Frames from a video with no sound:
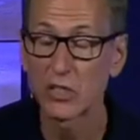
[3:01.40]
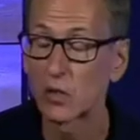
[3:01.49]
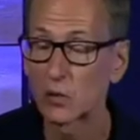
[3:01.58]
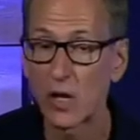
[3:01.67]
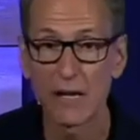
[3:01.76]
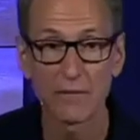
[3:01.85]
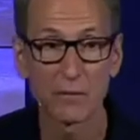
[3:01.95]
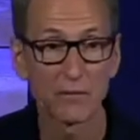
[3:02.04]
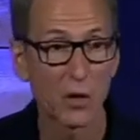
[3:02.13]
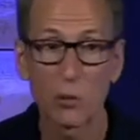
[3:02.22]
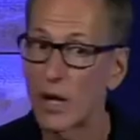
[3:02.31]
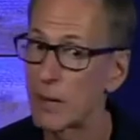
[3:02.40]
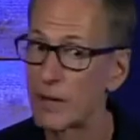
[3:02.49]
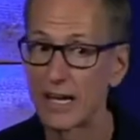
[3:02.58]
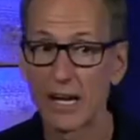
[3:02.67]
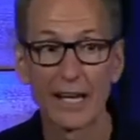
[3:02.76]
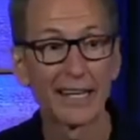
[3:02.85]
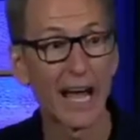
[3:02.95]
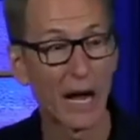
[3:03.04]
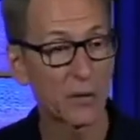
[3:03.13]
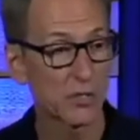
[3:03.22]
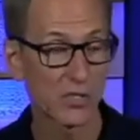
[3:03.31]
online from far away, but in
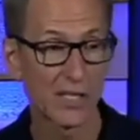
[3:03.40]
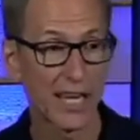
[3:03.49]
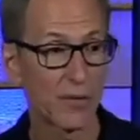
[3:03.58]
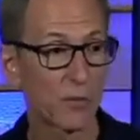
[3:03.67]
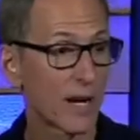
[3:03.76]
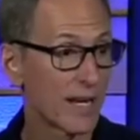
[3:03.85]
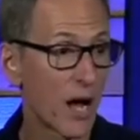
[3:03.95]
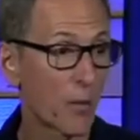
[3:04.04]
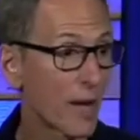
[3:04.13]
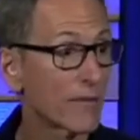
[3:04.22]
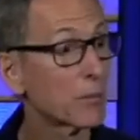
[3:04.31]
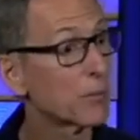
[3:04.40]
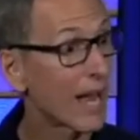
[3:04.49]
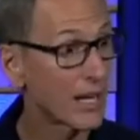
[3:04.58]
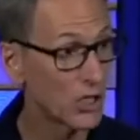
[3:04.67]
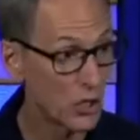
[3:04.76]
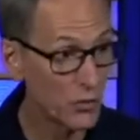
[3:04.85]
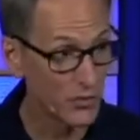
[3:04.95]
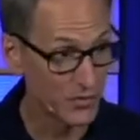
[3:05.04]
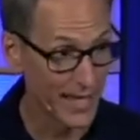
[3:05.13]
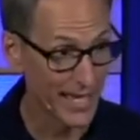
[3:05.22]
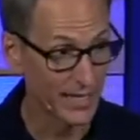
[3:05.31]
our state right now, we have a brand new
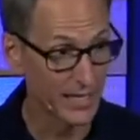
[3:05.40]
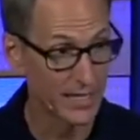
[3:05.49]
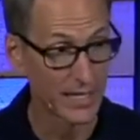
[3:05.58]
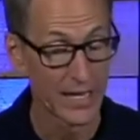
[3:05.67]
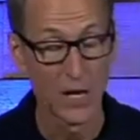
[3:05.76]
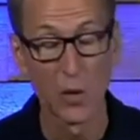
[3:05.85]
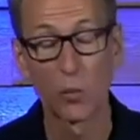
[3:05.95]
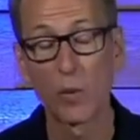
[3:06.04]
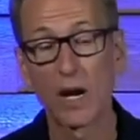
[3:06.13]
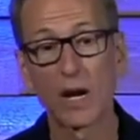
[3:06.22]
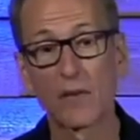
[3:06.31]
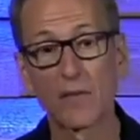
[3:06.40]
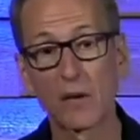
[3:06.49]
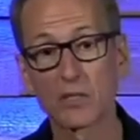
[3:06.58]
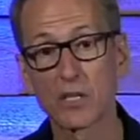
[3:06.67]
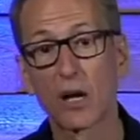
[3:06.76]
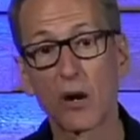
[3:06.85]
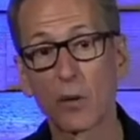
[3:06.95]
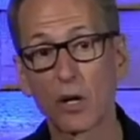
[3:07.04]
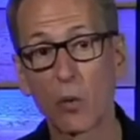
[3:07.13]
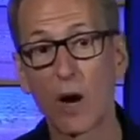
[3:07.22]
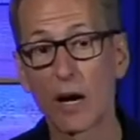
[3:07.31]
thing where there is a
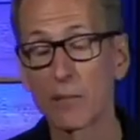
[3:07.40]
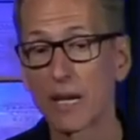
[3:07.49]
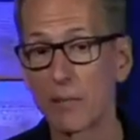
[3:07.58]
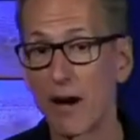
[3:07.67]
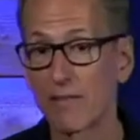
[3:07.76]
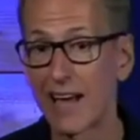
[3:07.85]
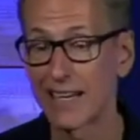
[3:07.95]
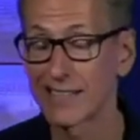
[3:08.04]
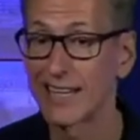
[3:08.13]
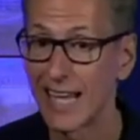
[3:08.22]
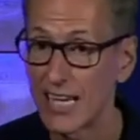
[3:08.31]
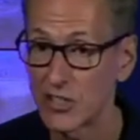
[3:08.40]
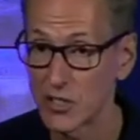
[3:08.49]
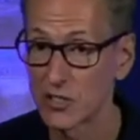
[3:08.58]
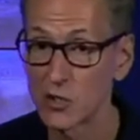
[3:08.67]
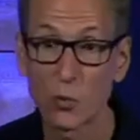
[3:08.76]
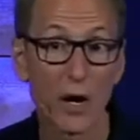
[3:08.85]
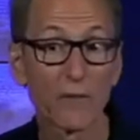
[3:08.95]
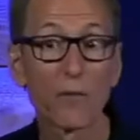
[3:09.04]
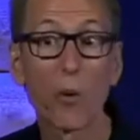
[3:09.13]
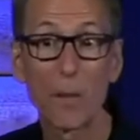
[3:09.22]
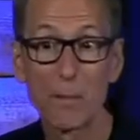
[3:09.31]
requirement about vaccinations where
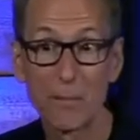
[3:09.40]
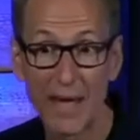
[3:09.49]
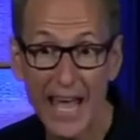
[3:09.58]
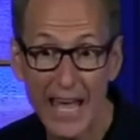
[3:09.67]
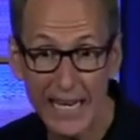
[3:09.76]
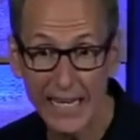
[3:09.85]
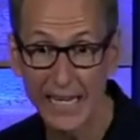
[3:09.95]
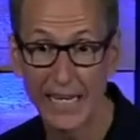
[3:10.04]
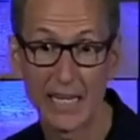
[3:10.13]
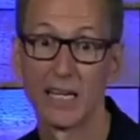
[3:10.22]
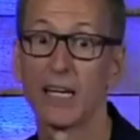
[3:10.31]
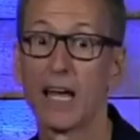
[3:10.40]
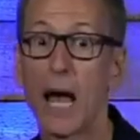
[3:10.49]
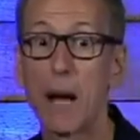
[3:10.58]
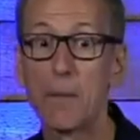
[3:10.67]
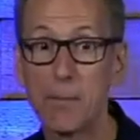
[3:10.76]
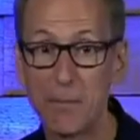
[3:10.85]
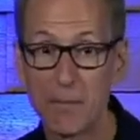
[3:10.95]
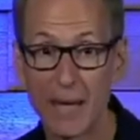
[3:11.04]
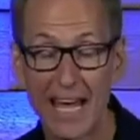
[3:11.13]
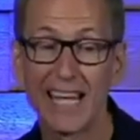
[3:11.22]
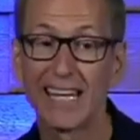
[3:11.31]
for many,
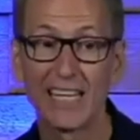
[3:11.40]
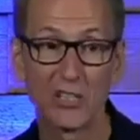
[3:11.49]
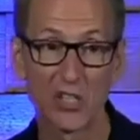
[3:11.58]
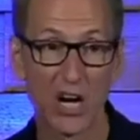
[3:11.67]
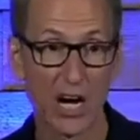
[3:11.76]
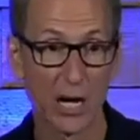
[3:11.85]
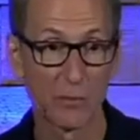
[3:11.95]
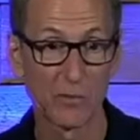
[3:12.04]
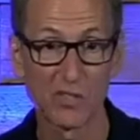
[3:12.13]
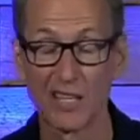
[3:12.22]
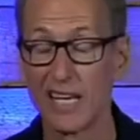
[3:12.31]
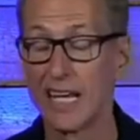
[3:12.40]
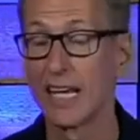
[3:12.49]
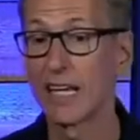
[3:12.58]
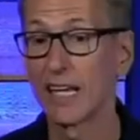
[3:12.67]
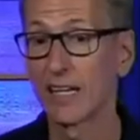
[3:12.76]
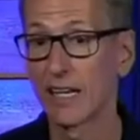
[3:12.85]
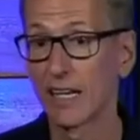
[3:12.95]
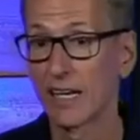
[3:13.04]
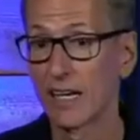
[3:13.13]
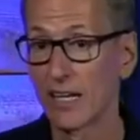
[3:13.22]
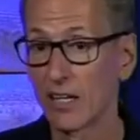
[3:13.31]
many jobs,
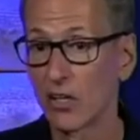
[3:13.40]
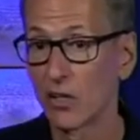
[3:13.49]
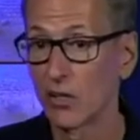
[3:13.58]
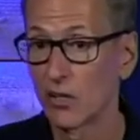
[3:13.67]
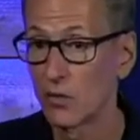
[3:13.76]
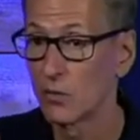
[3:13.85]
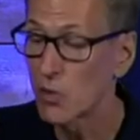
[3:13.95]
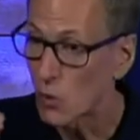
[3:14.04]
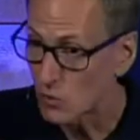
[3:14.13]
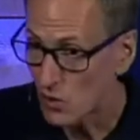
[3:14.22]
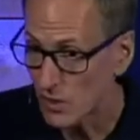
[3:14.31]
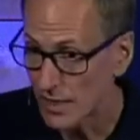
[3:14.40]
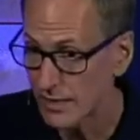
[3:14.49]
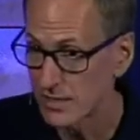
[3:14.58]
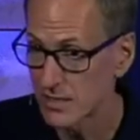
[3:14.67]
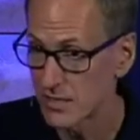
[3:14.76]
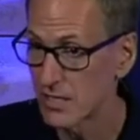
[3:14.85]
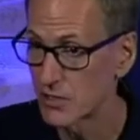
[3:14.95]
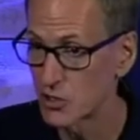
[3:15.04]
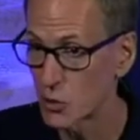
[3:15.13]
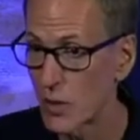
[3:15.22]
you no longer get the